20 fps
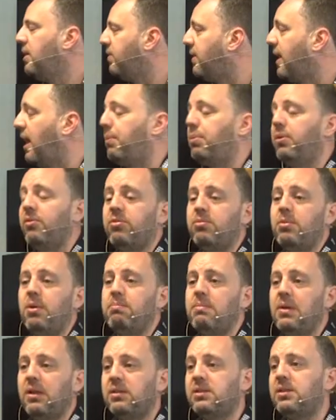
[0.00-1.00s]
the output from a
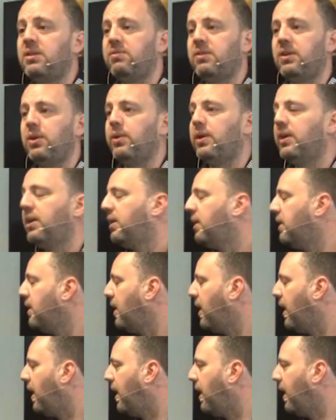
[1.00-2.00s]
multi-viewer,
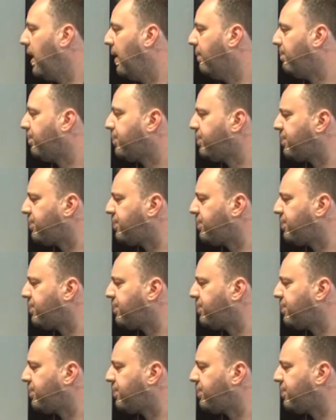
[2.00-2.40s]
to